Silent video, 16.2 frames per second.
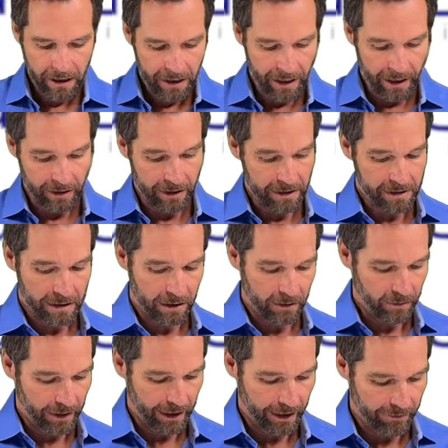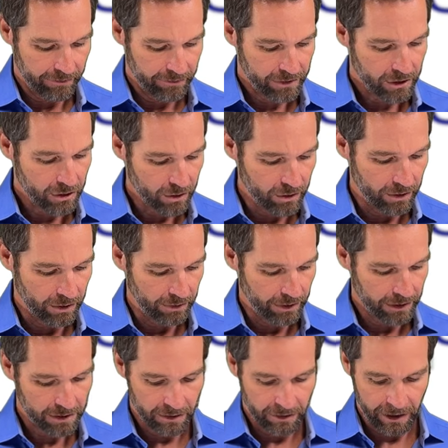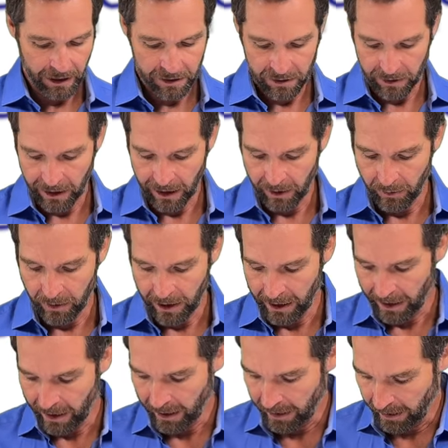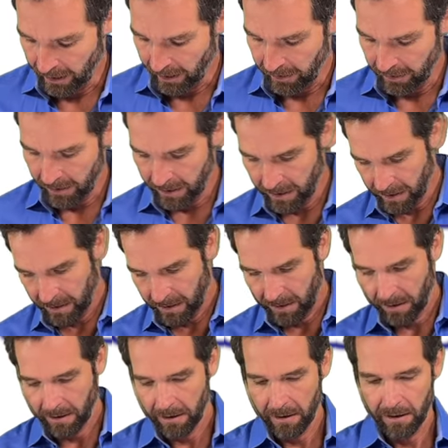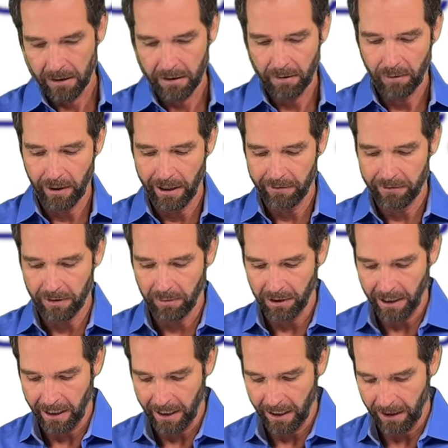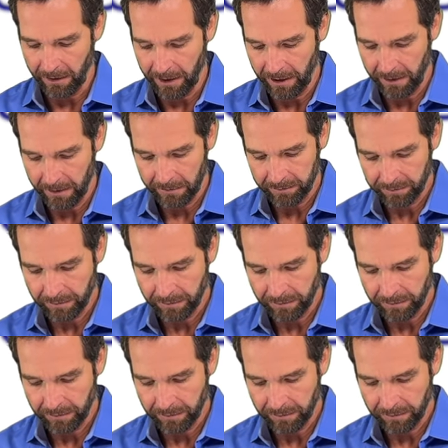Now let's say you want to have two units. Okay, so now we're going to get another wave to play out here